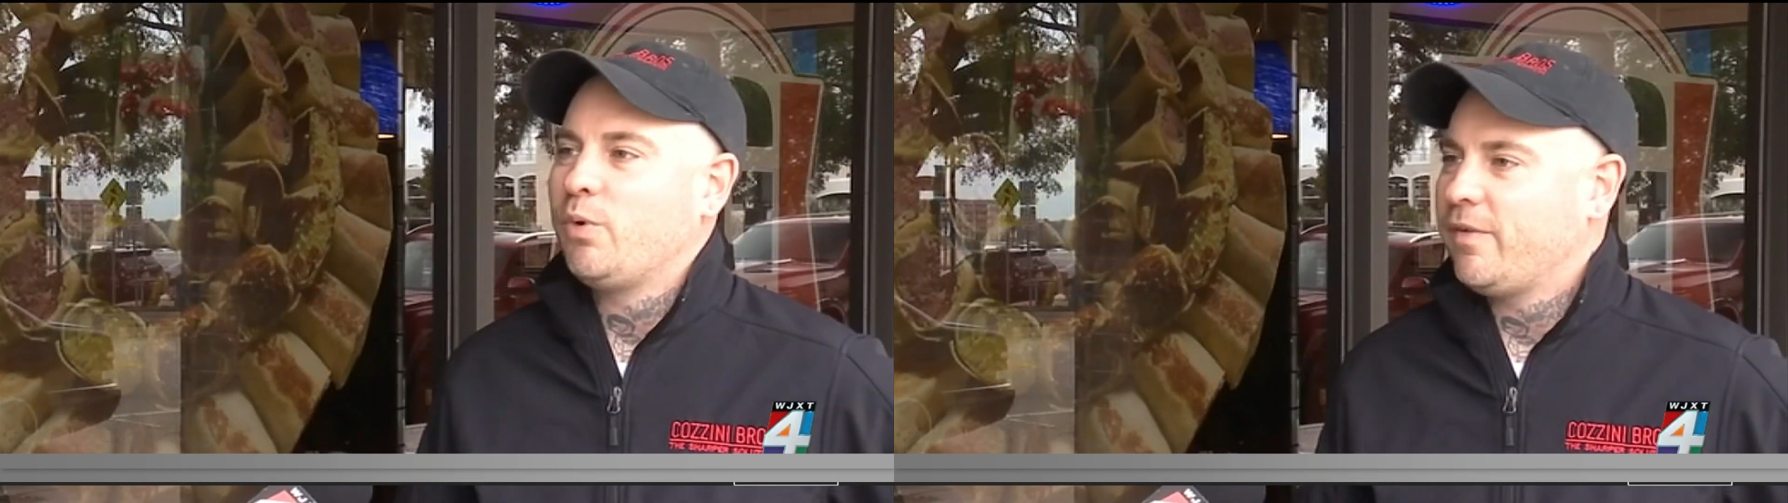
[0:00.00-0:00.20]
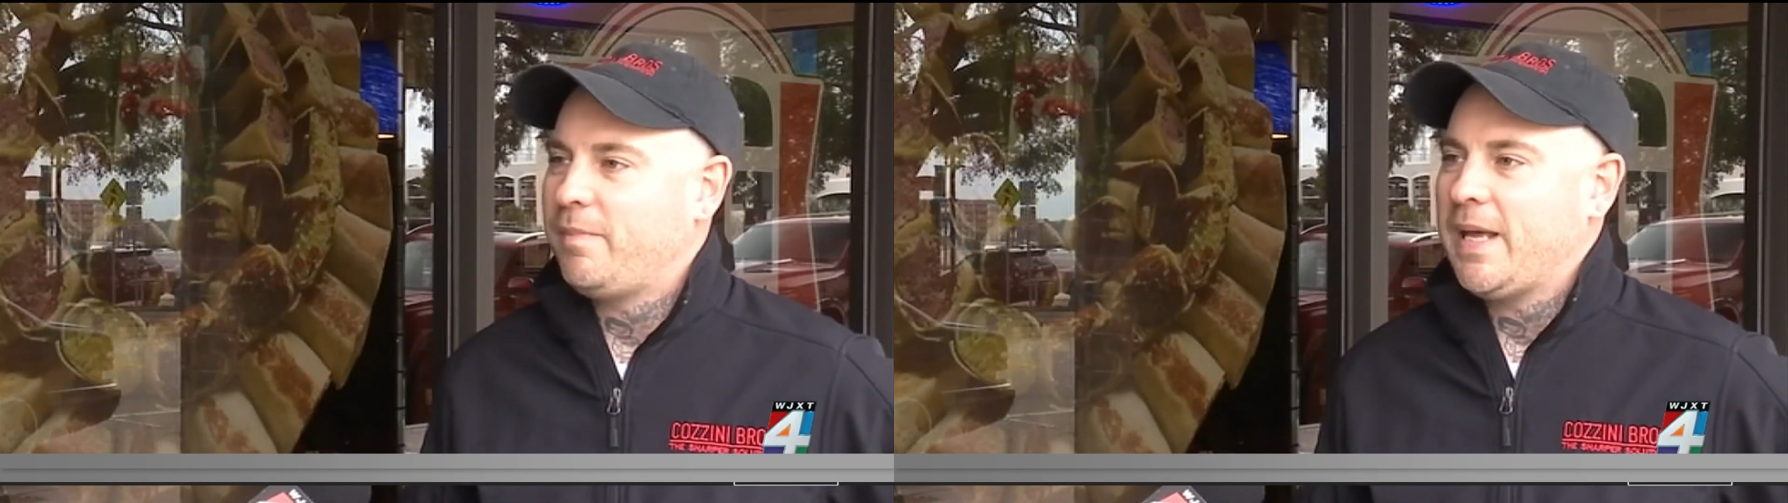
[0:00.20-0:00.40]

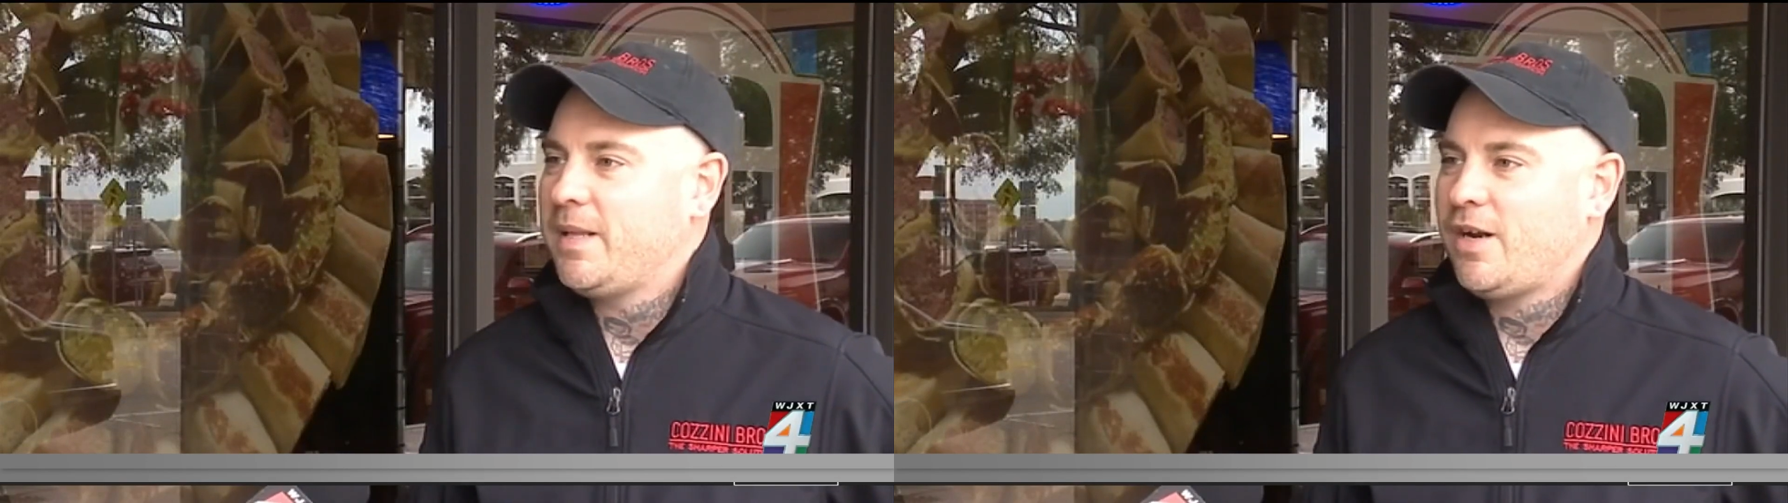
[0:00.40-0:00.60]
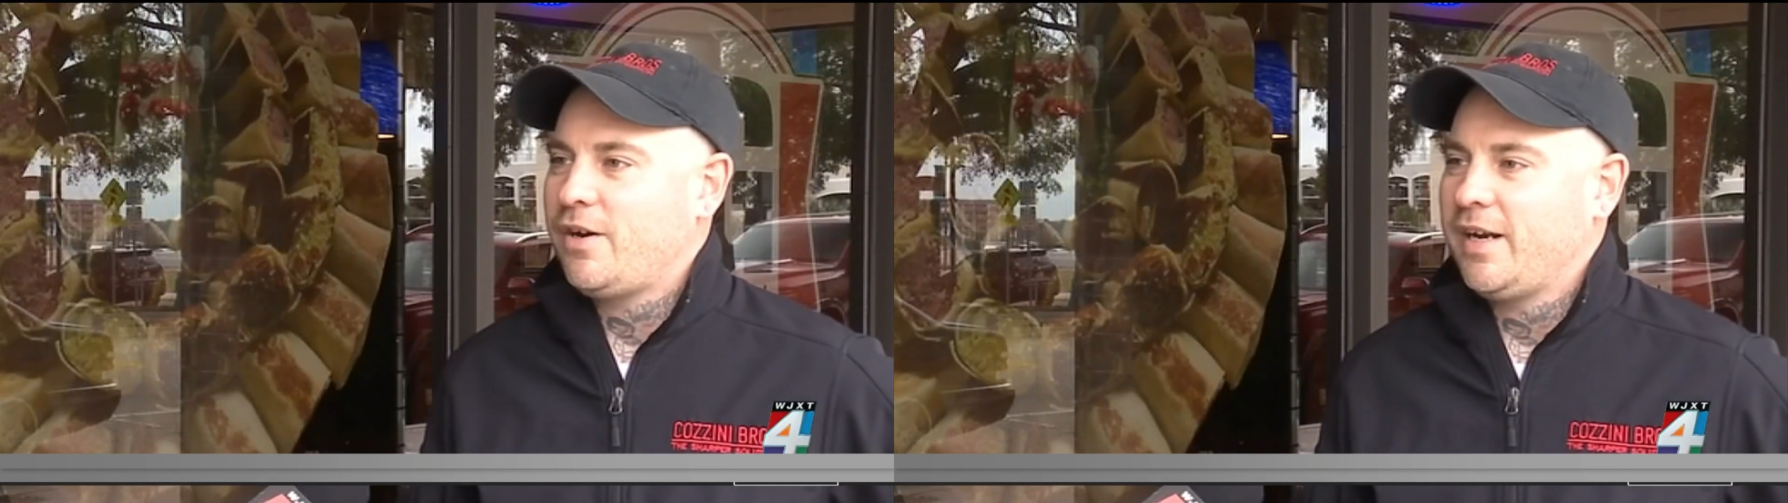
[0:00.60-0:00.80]
would have
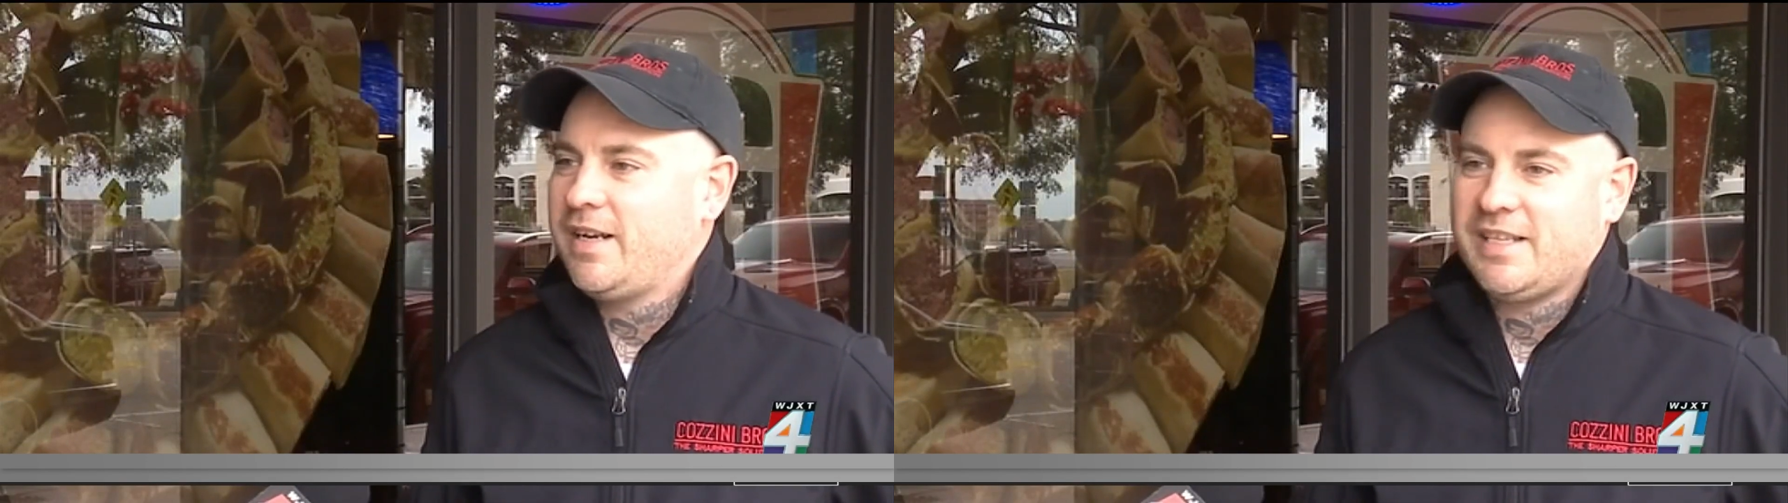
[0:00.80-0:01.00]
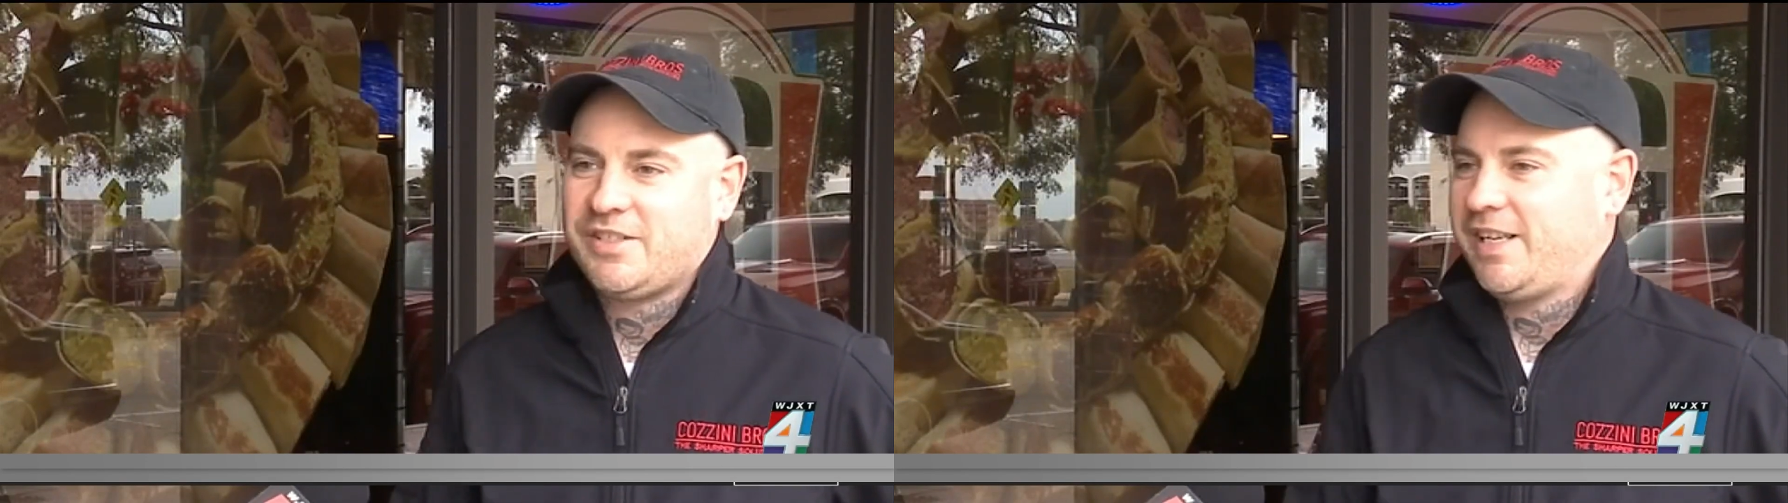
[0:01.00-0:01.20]
been there,
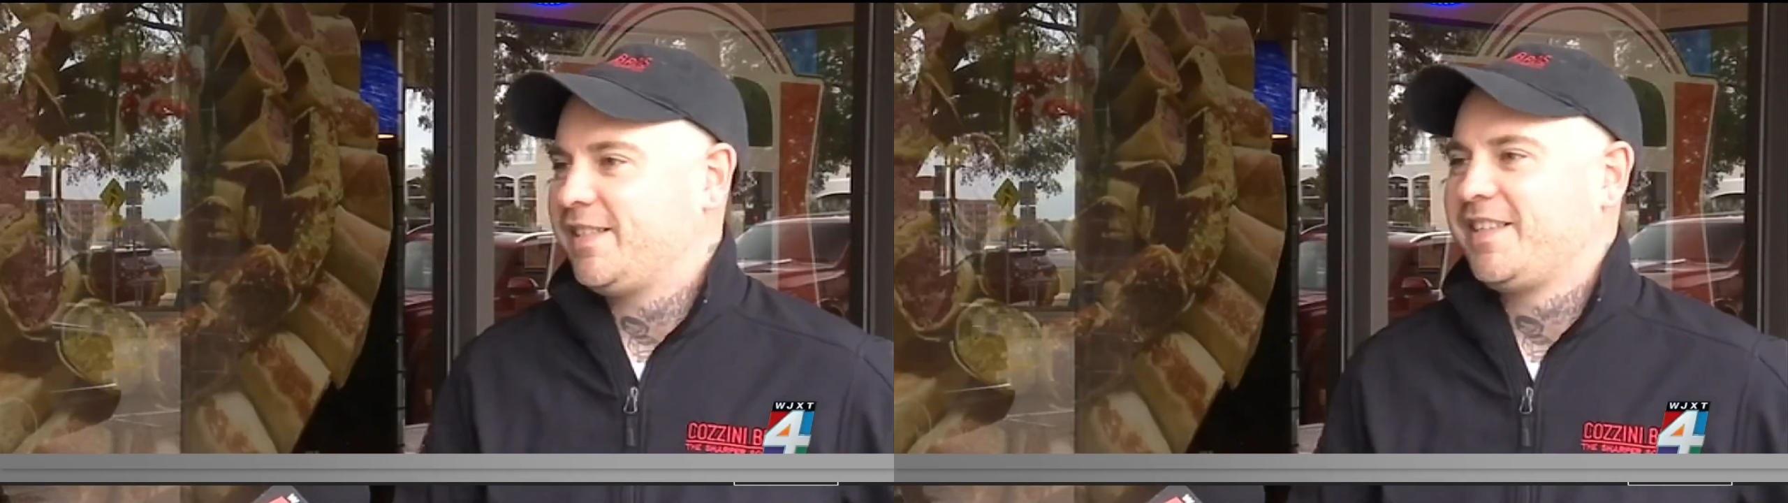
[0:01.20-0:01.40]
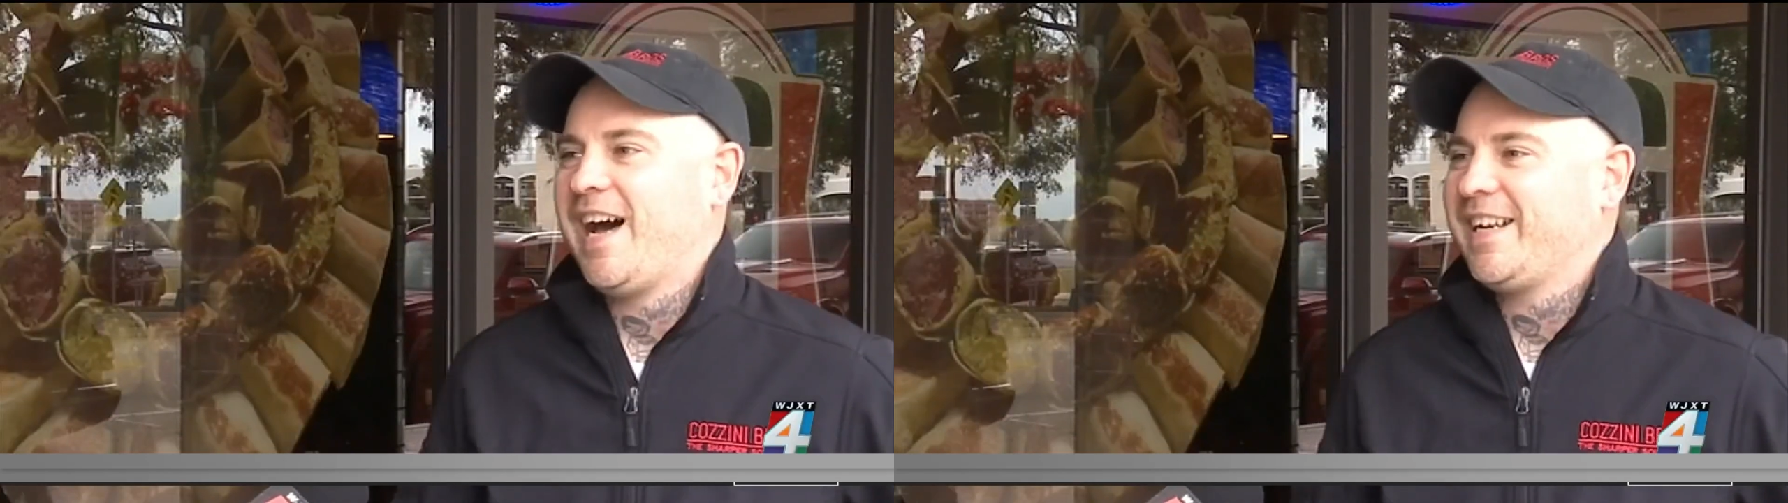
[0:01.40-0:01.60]
and it's
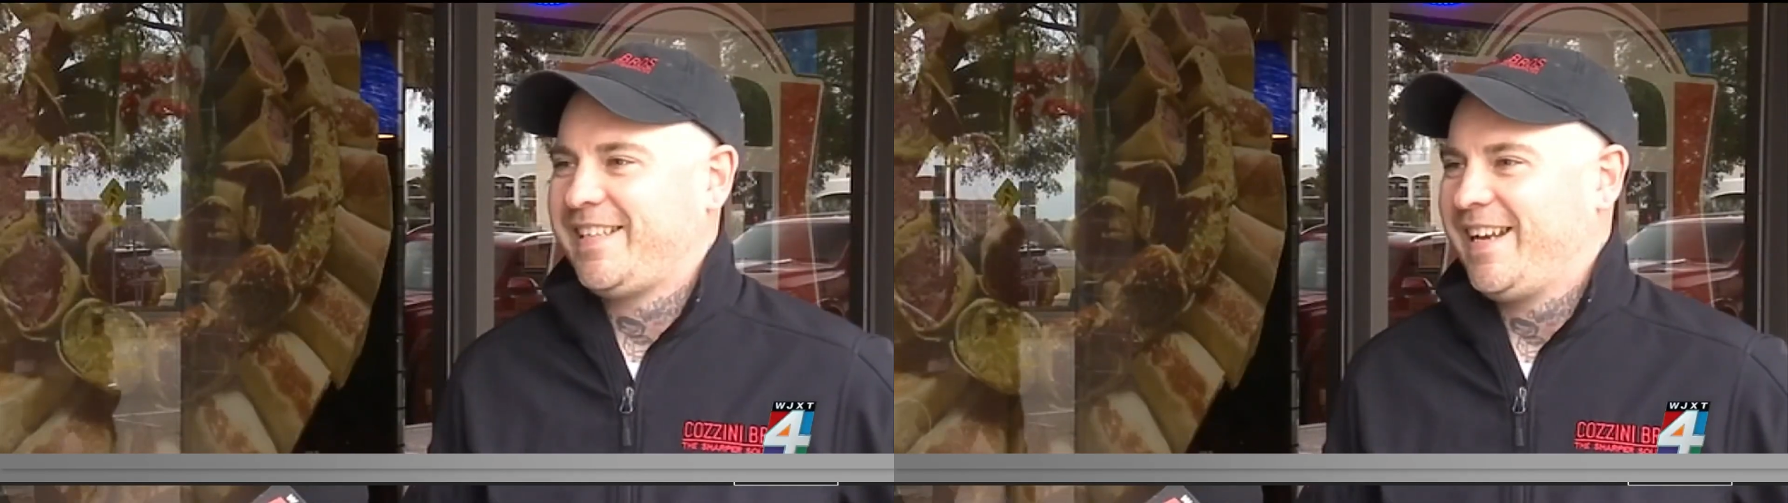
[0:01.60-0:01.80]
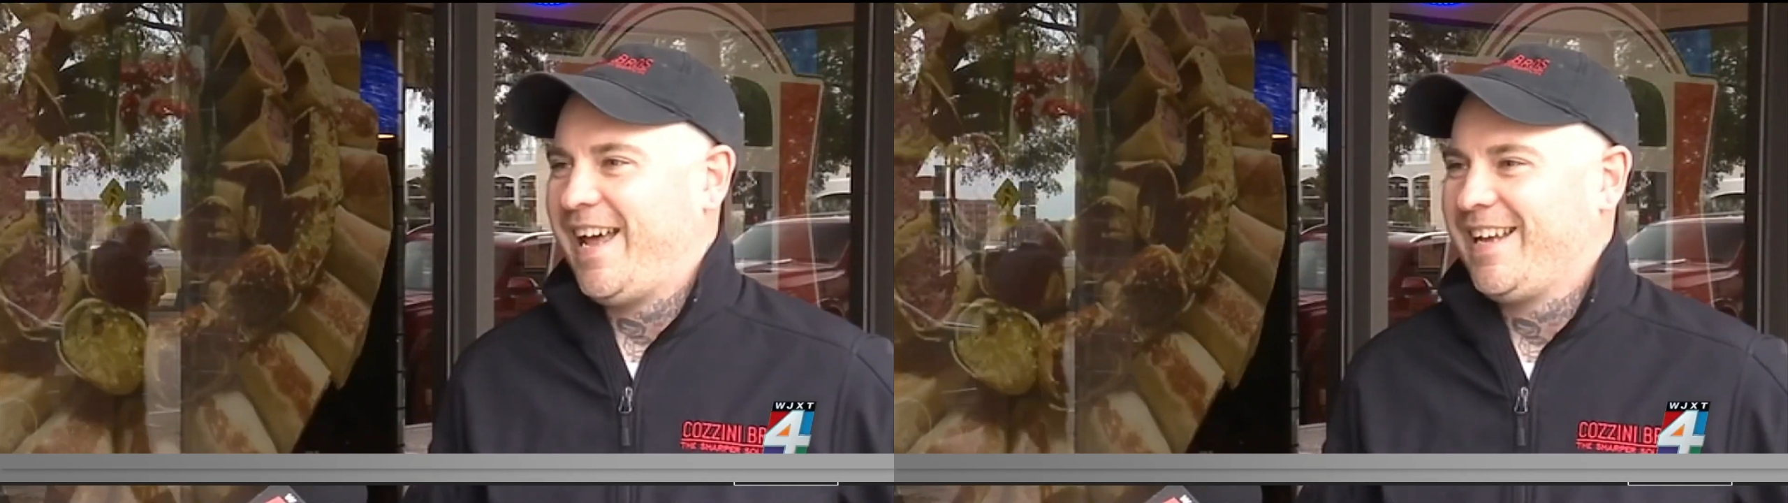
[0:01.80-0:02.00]
it's
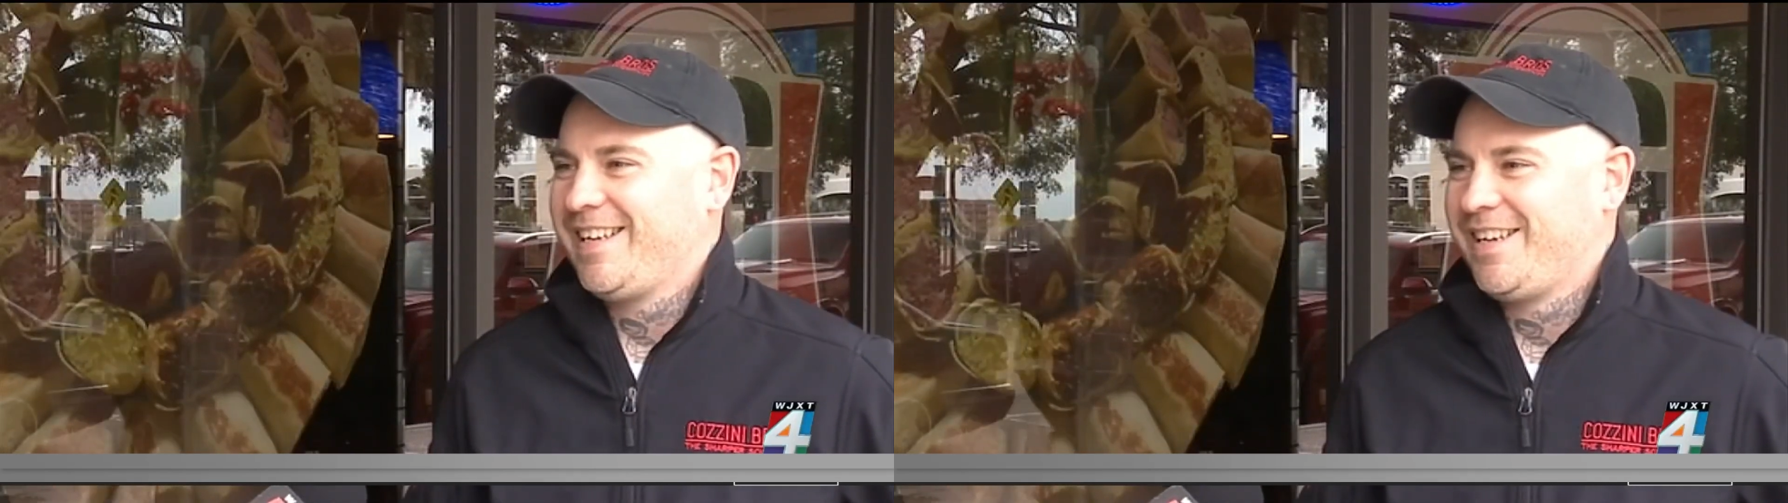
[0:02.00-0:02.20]
not today.